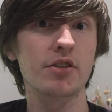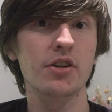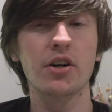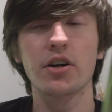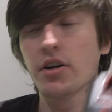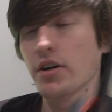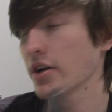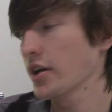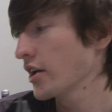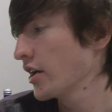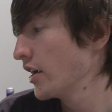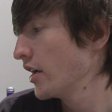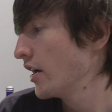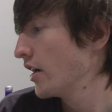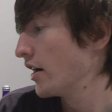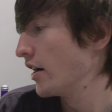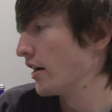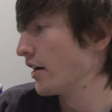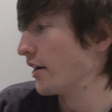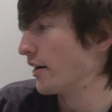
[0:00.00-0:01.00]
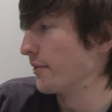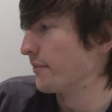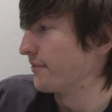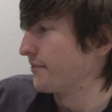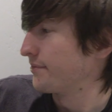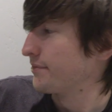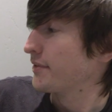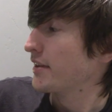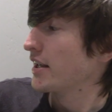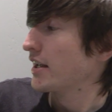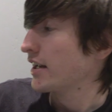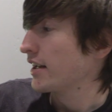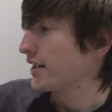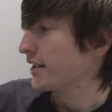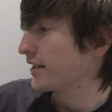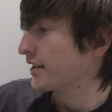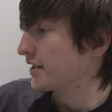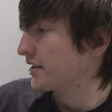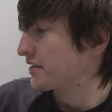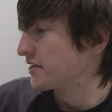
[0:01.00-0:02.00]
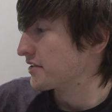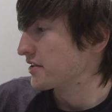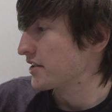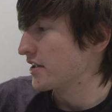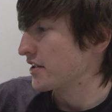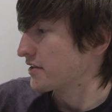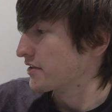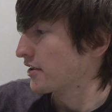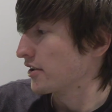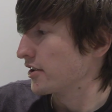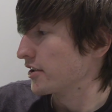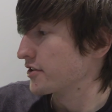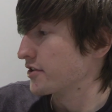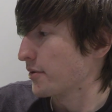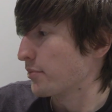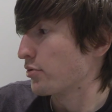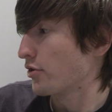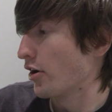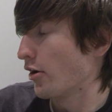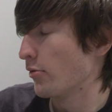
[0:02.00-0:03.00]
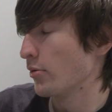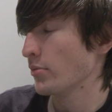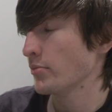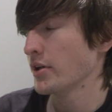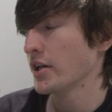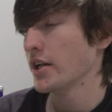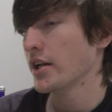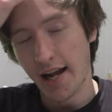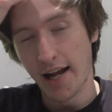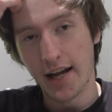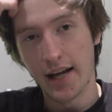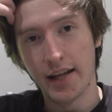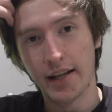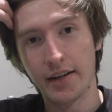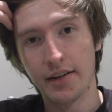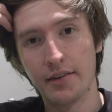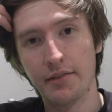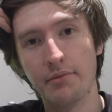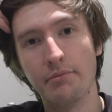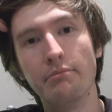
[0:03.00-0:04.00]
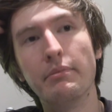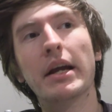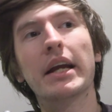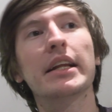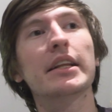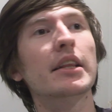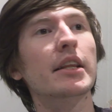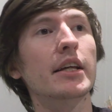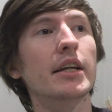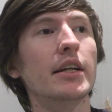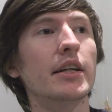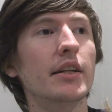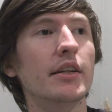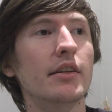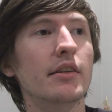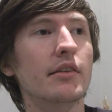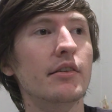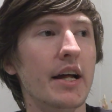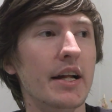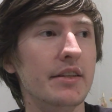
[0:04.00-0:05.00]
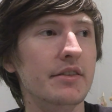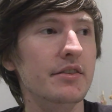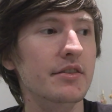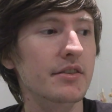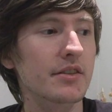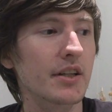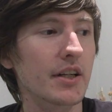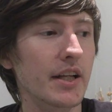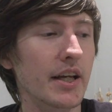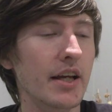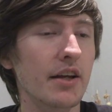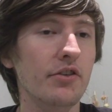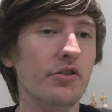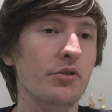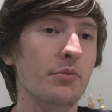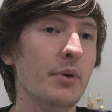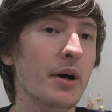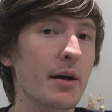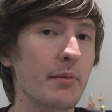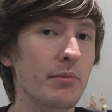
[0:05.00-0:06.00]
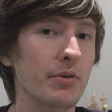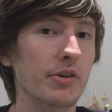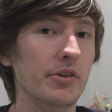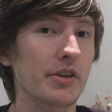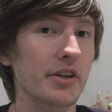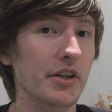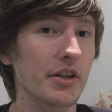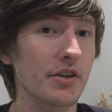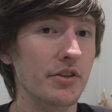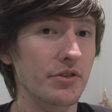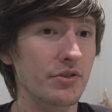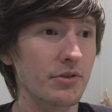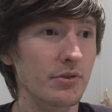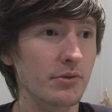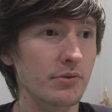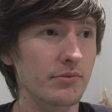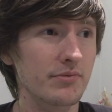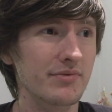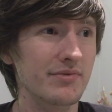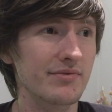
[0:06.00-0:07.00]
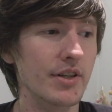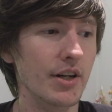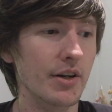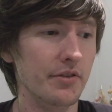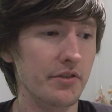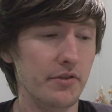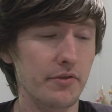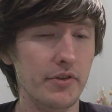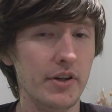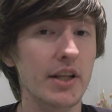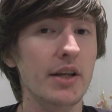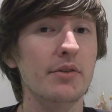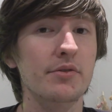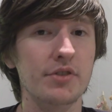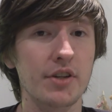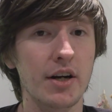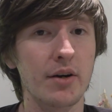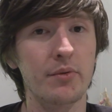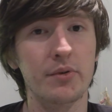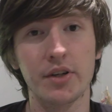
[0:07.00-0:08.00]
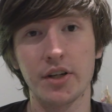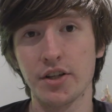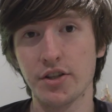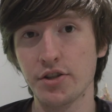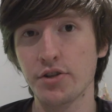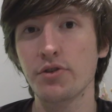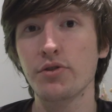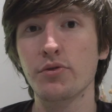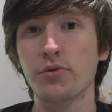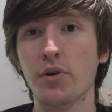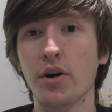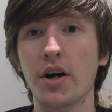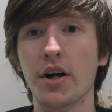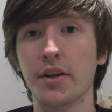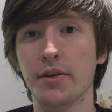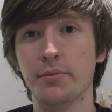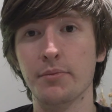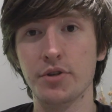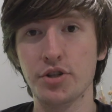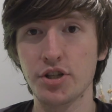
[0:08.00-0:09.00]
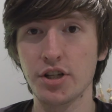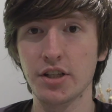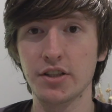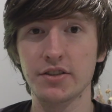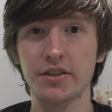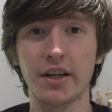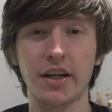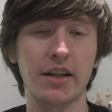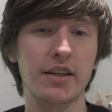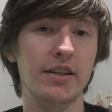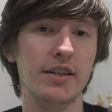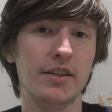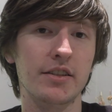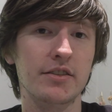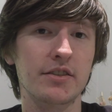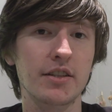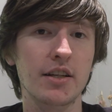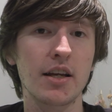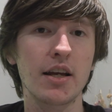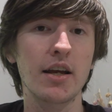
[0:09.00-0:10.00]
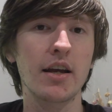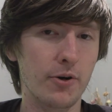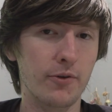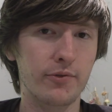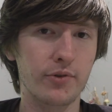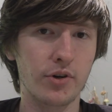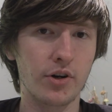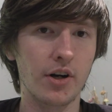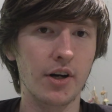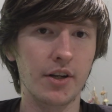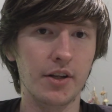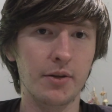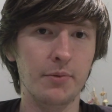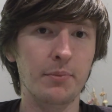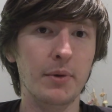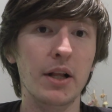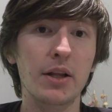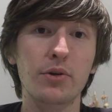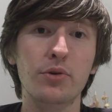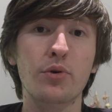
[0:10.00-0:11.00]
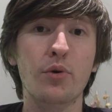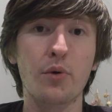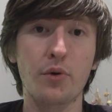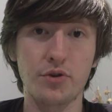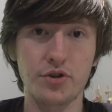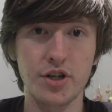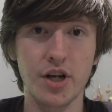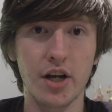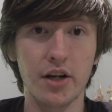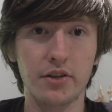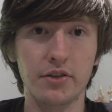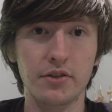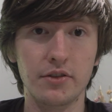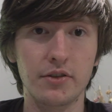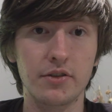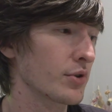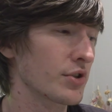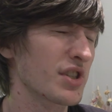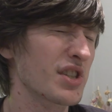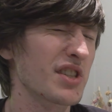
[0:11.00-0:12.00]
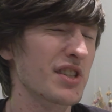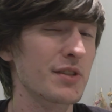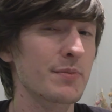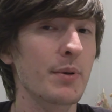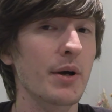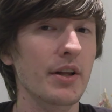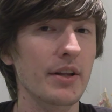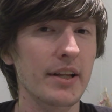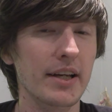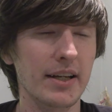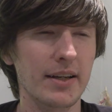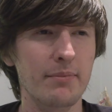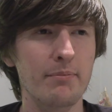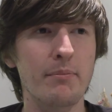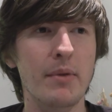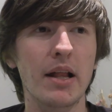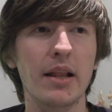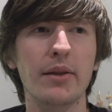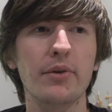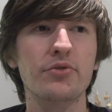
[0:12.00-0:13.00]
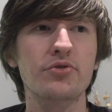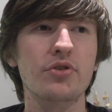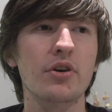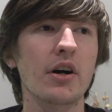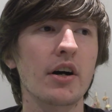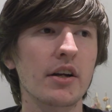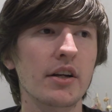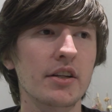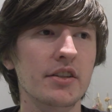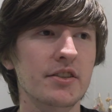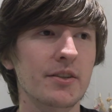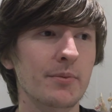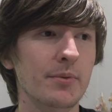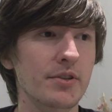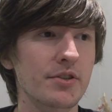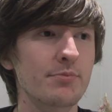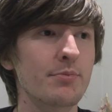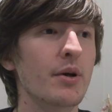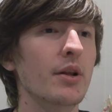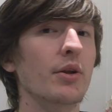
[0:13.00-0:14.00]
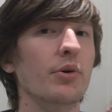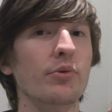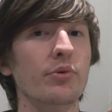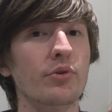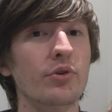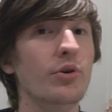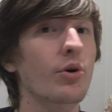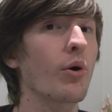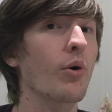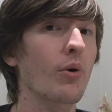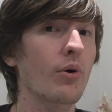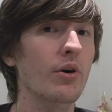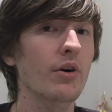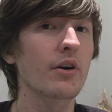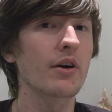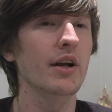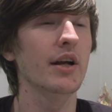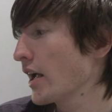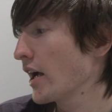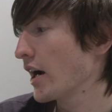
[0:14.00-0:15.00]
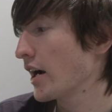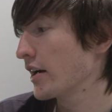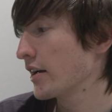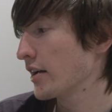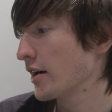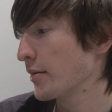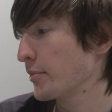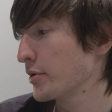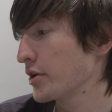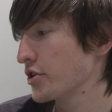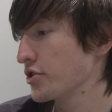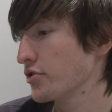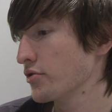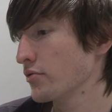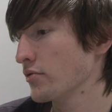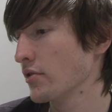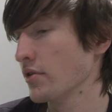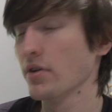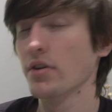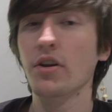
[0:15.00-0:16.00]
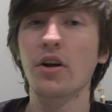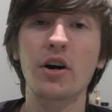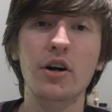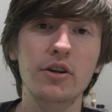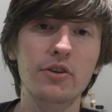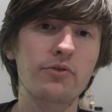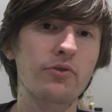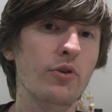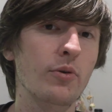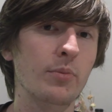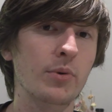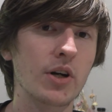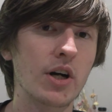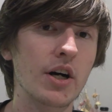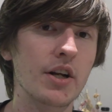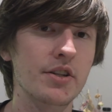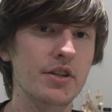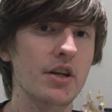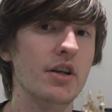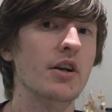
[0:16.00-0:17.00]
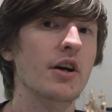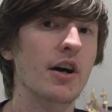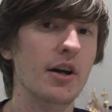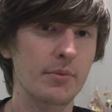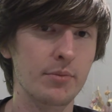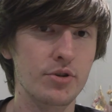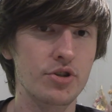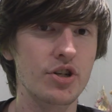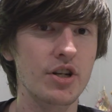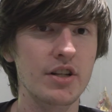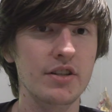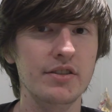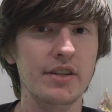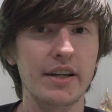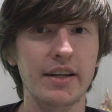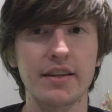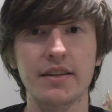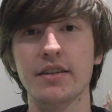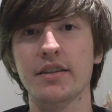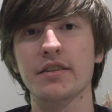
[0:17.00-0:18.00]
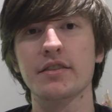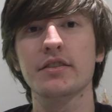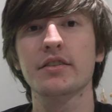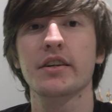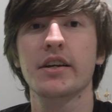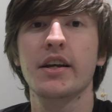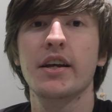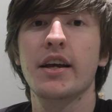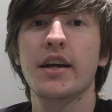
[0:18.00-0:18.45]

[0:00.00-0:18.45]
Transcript: card is a problem, and mainly that's going to hinder my ability to do the videos that I want to do on machines like this over on the Mellowcore channel, which is spelled like Mellotron except it's Mellowcore, and I'm going to do long form content on machines like this,